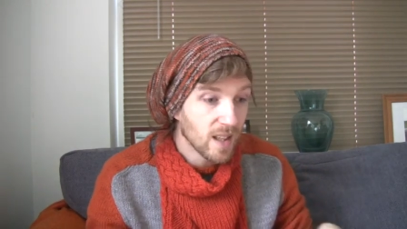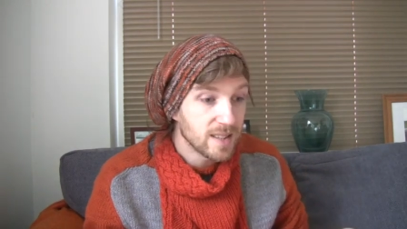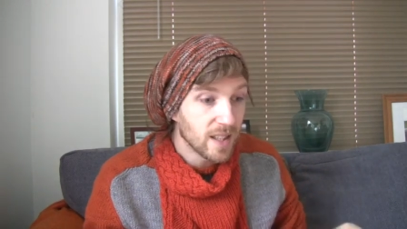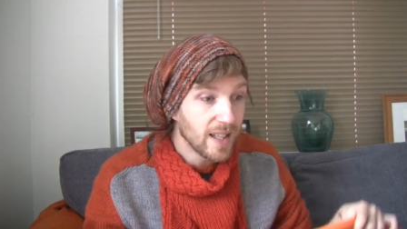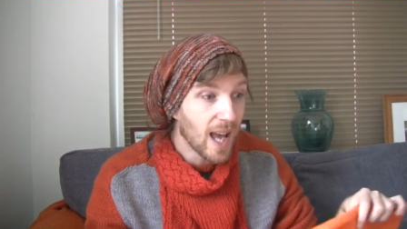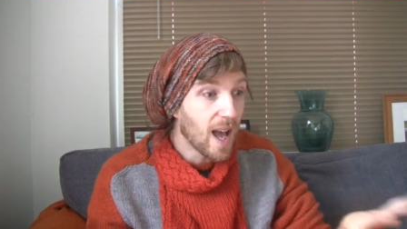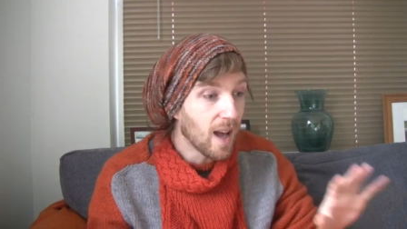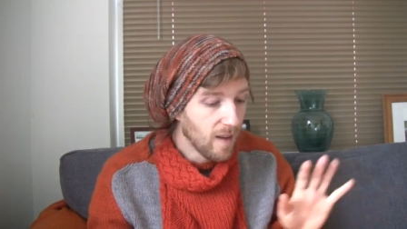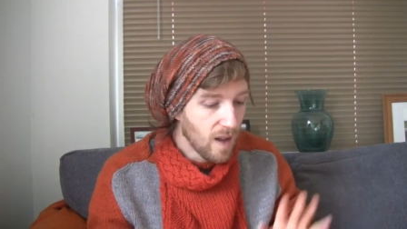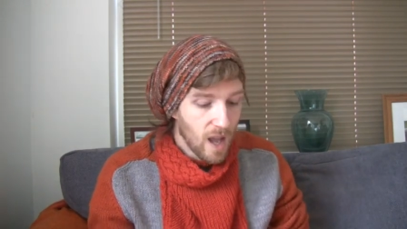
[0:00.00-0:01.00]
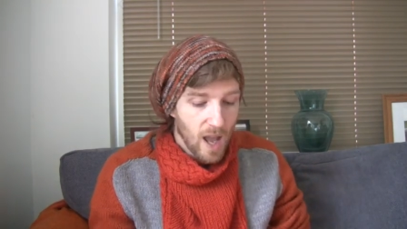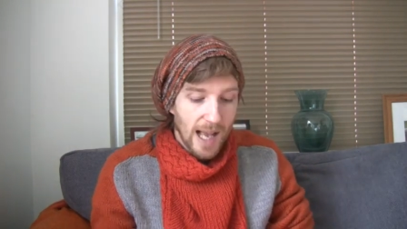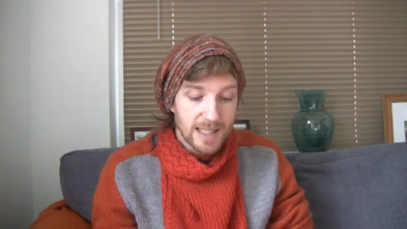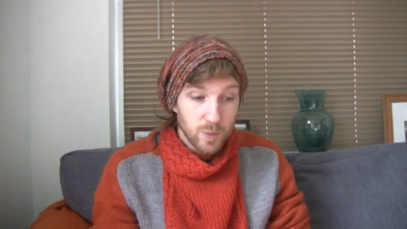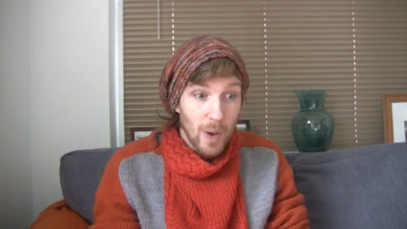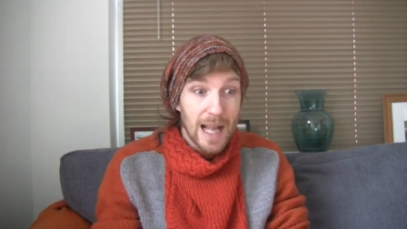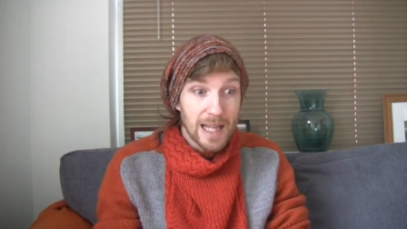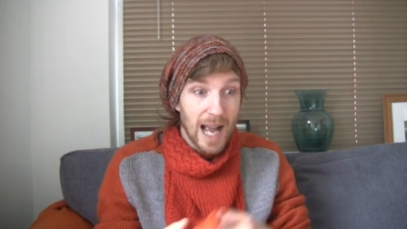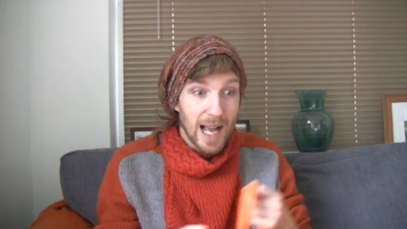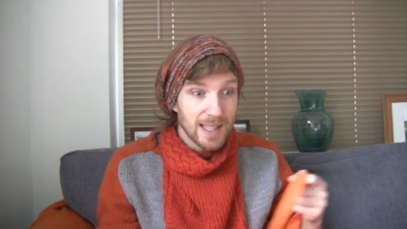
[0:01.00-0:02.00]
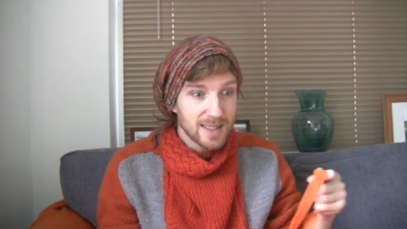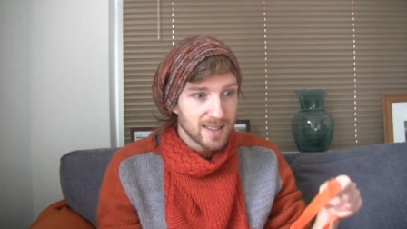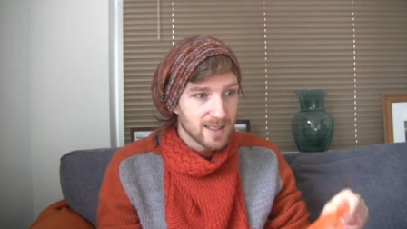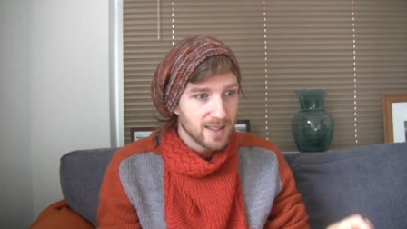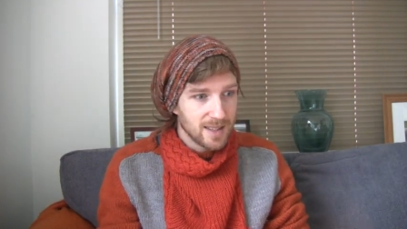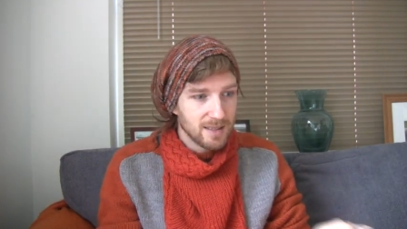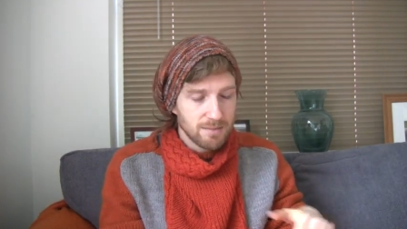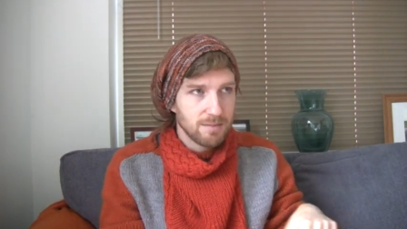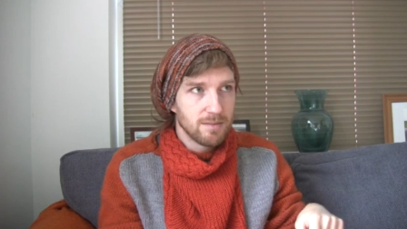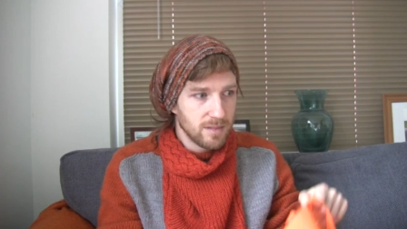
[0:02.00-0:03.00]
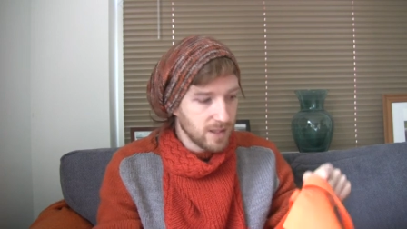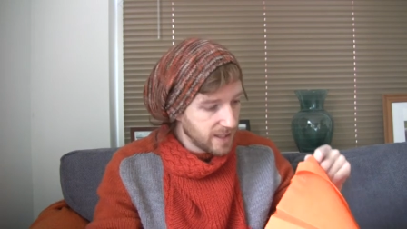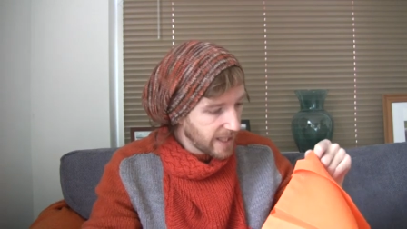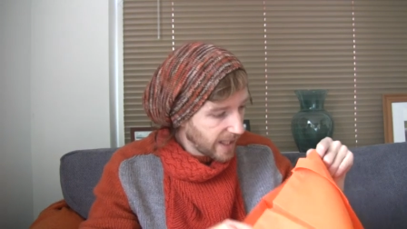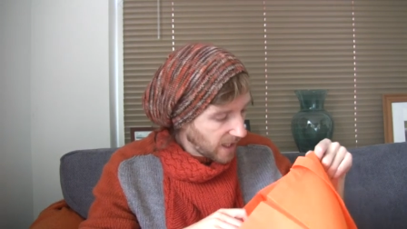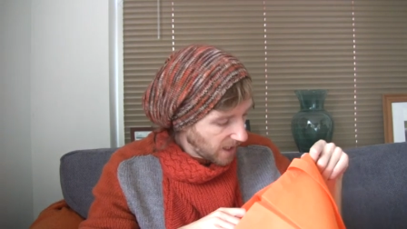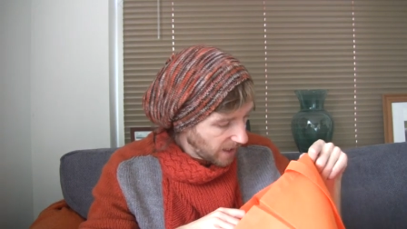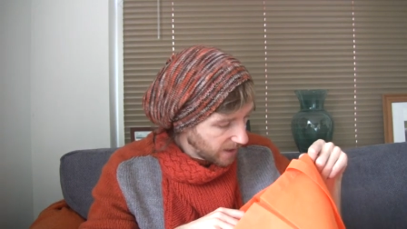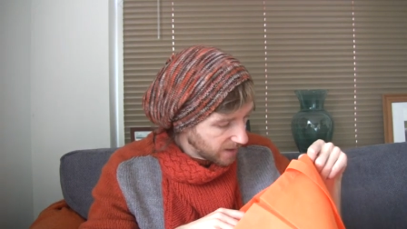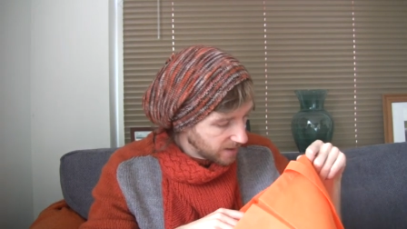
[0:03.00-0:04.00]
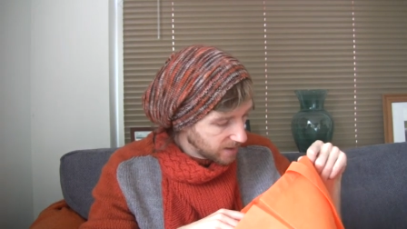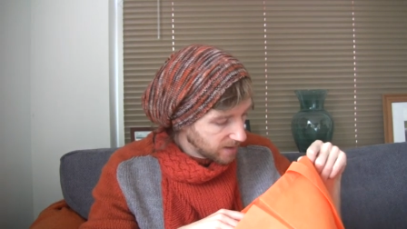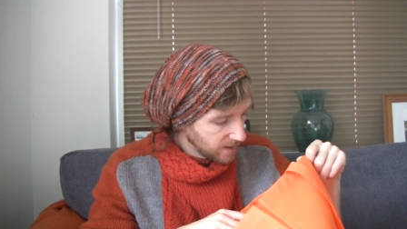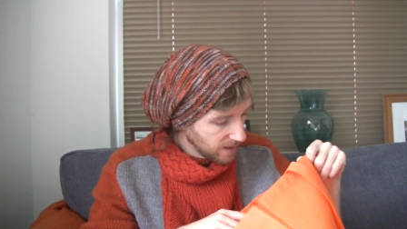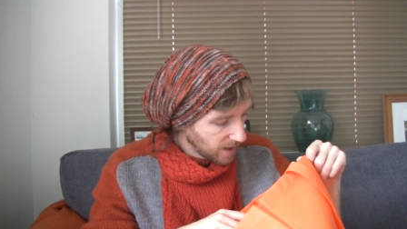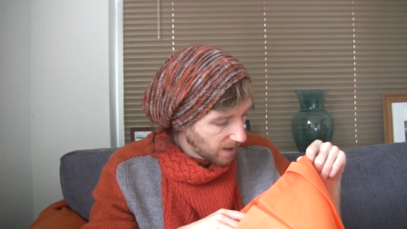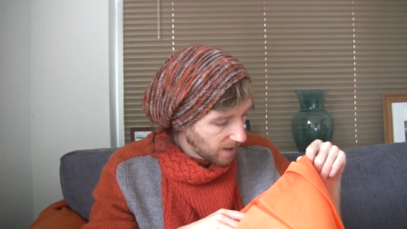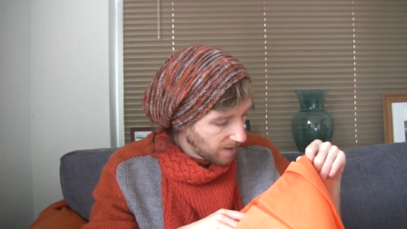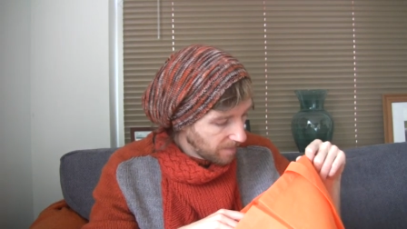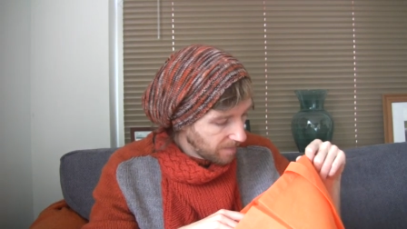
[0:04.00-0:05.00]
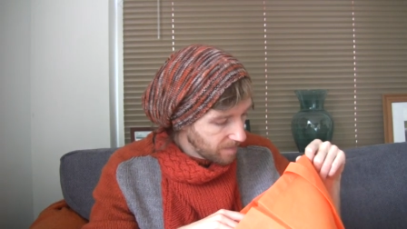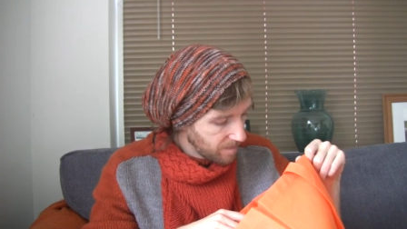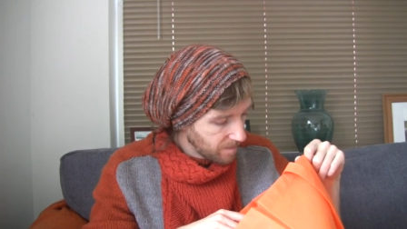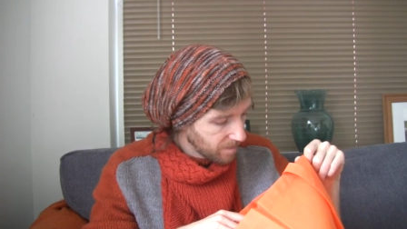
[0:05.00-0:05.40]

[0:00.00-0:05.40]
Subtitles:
So yeah, as well as the tea, there